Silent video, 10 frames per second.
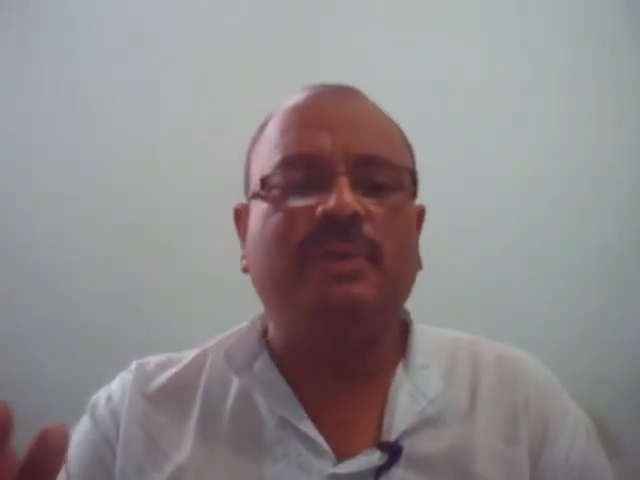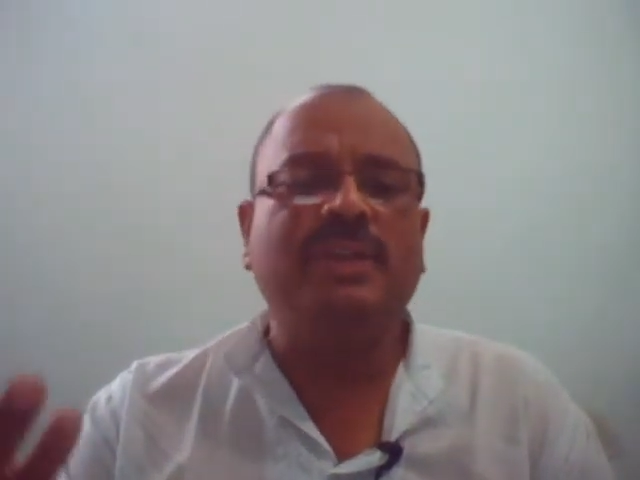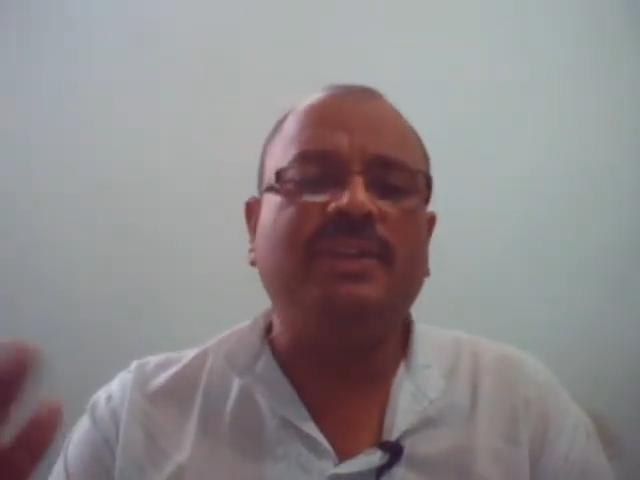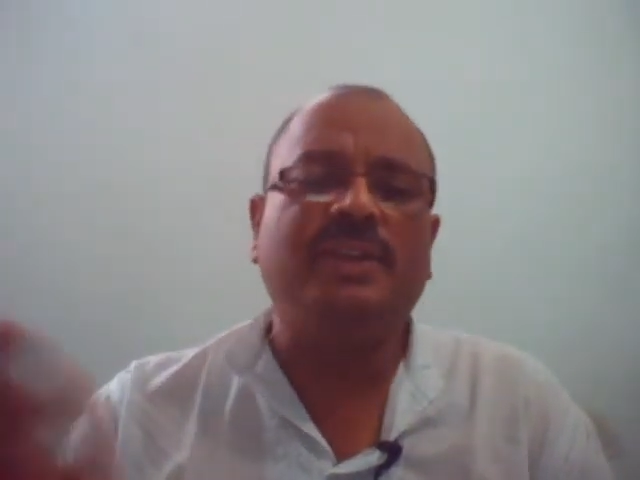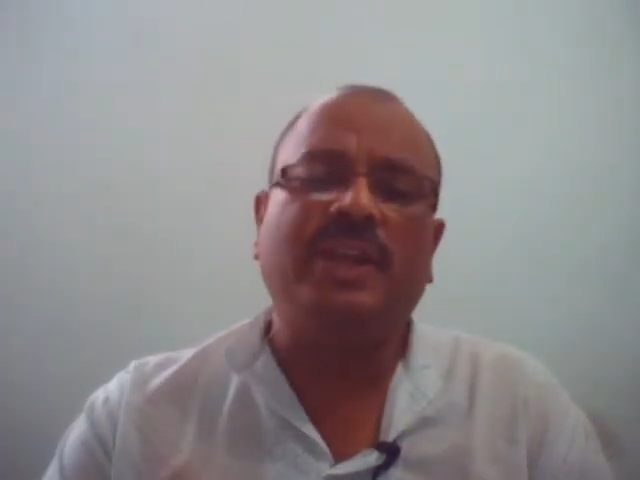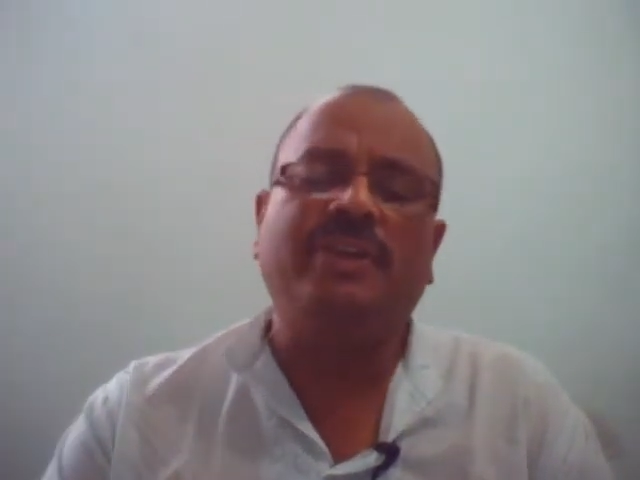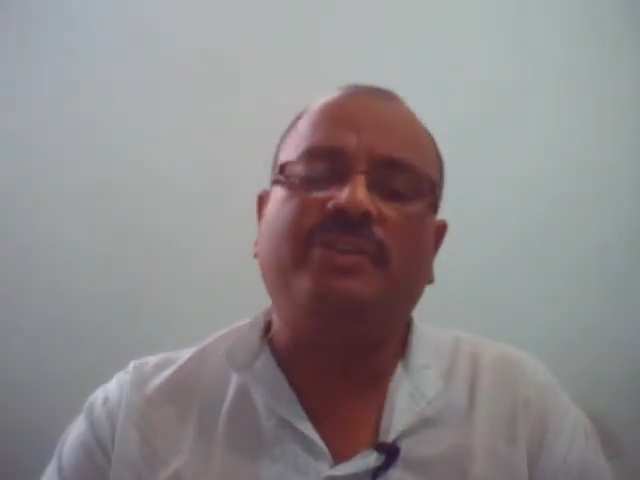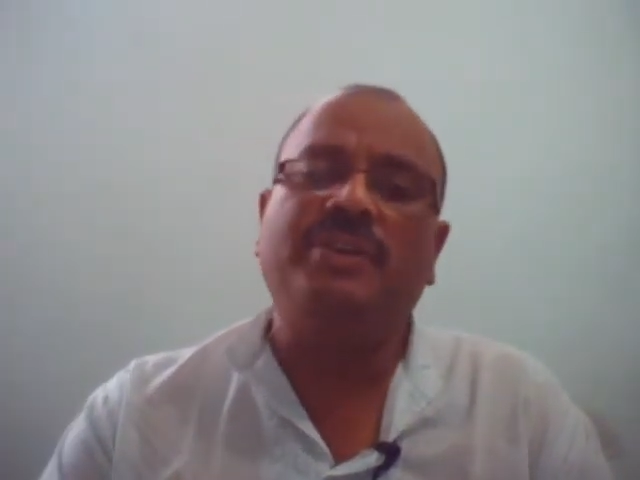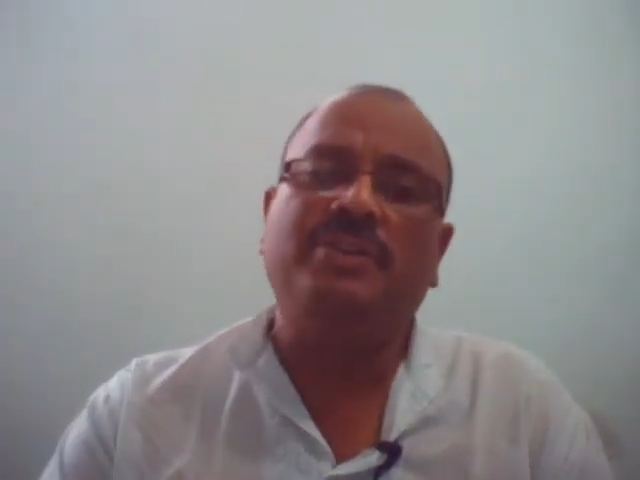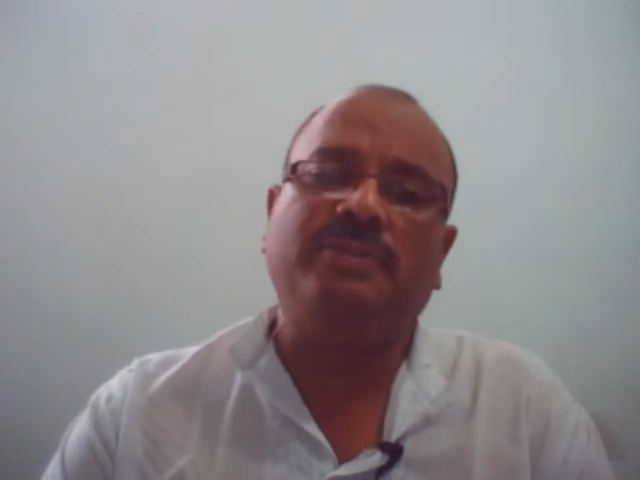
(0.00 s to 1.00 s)
within the
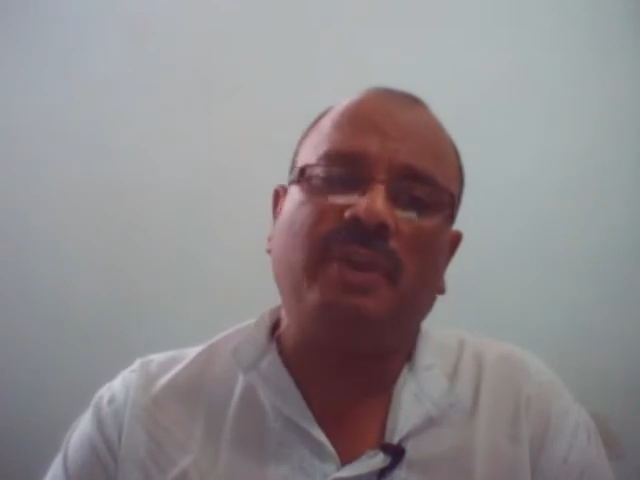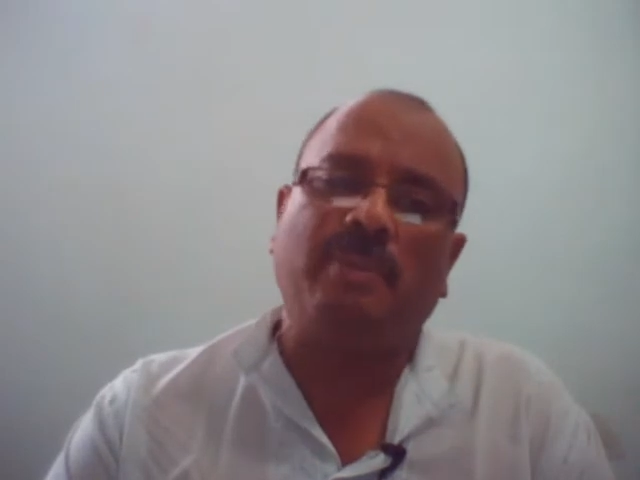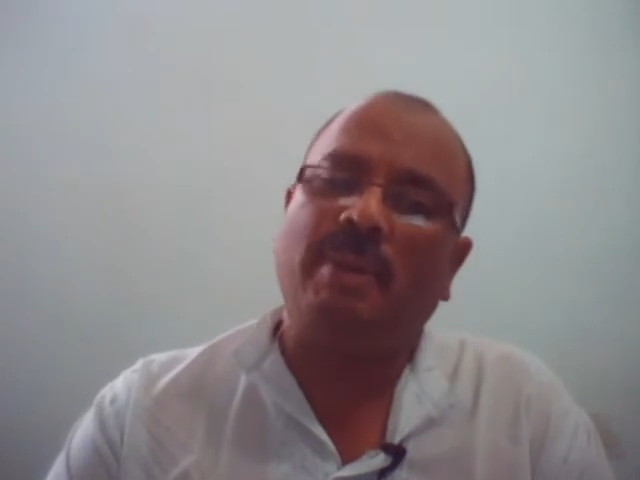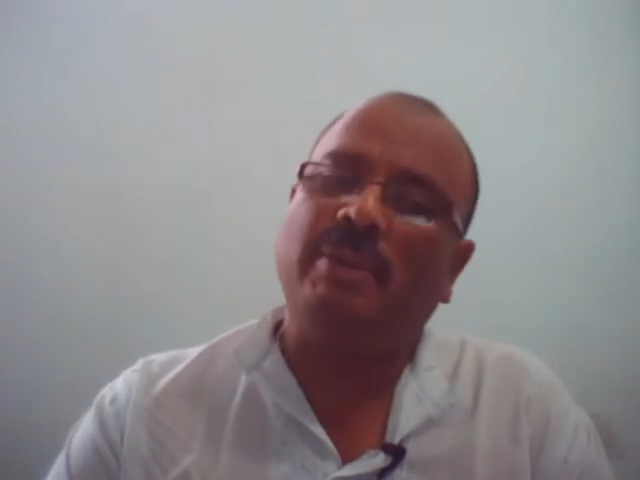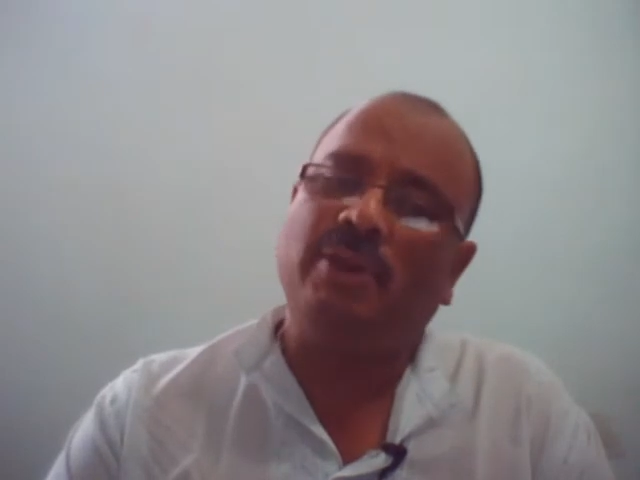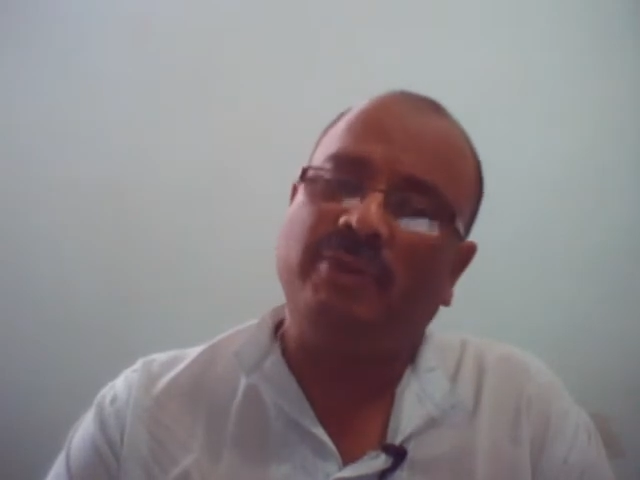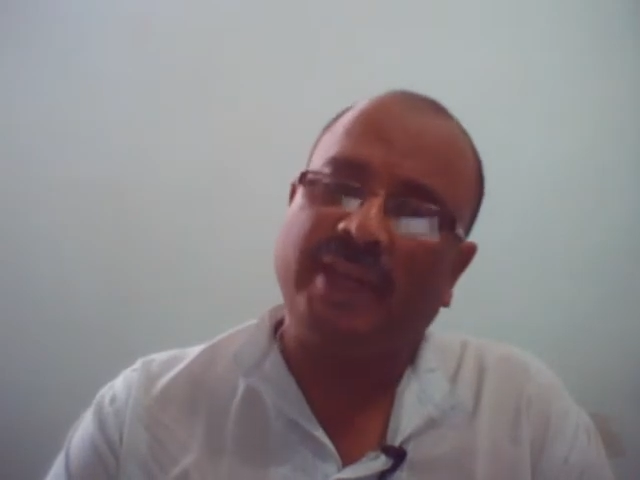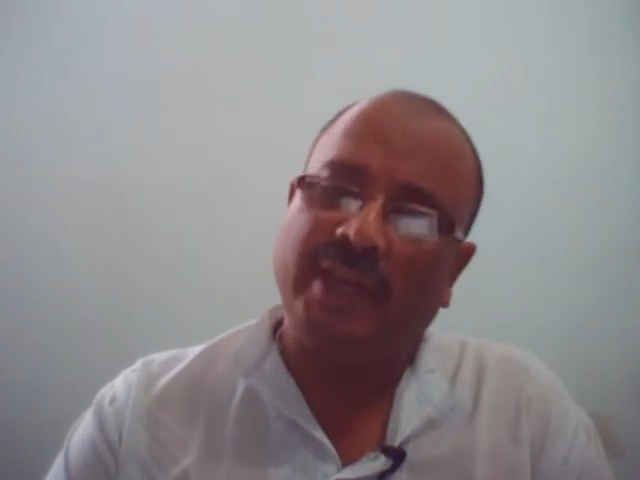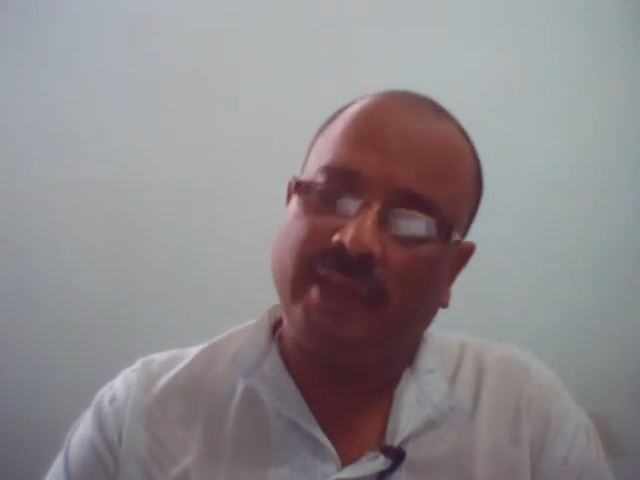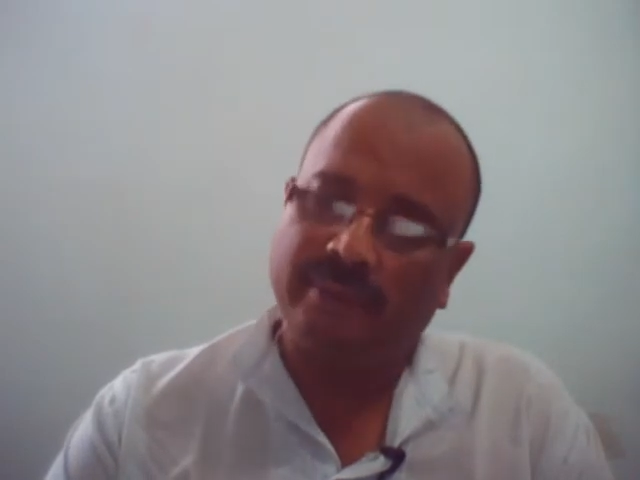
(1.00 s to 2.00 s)
territories of the Republic of
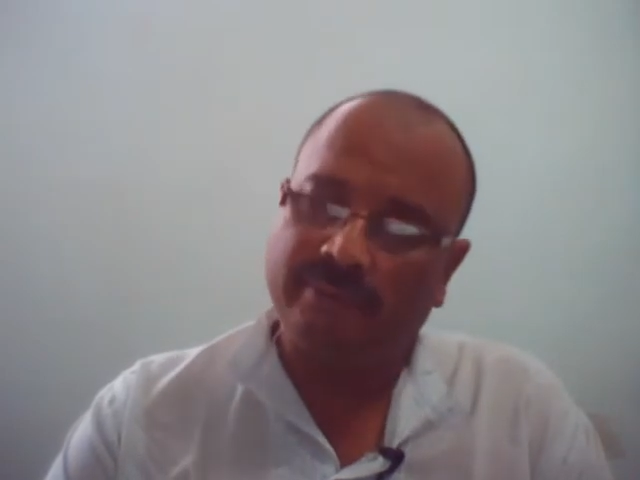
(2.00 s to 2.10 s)
India.